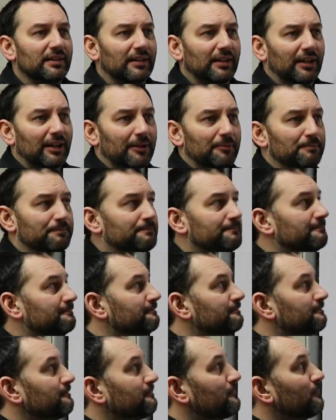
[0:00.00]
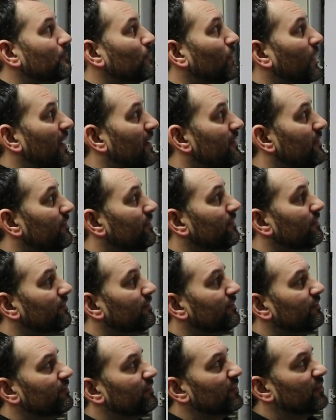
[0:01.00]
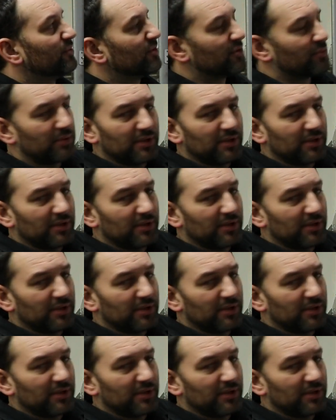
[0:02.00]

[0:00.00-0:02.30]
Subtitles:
It was